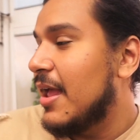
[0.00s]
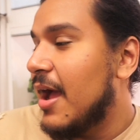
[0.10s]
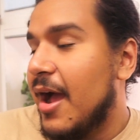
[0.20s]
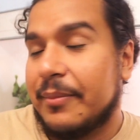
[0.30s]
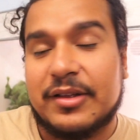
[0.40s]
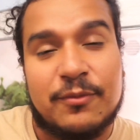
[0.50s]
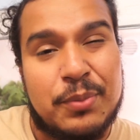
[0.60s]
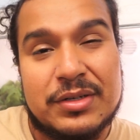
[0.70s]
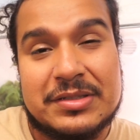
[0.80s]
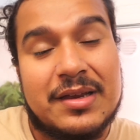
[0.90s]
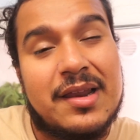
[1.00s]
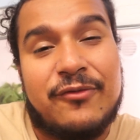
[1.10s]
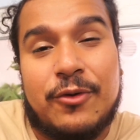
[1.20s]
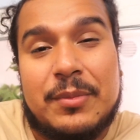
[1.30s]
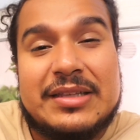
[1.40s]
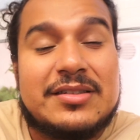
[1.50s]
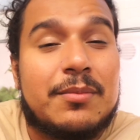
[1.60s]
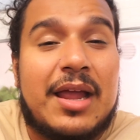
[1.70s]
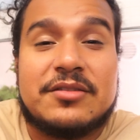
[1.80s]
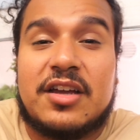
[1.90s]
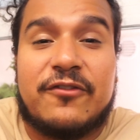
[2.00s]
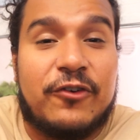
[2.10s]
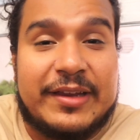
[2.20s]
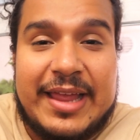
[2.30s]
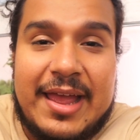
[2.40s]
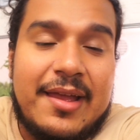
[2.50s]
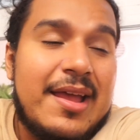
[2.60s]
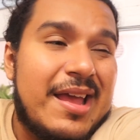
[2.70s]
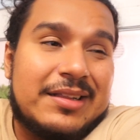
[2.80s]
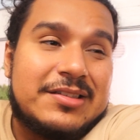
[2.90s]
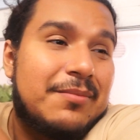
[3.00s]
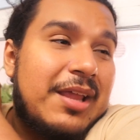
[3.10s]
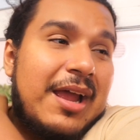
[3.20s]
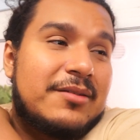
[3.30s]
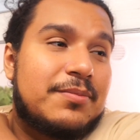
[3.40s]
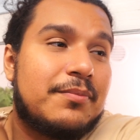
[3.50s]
Because personally, for me, sometimes I'd forget, and sometimes,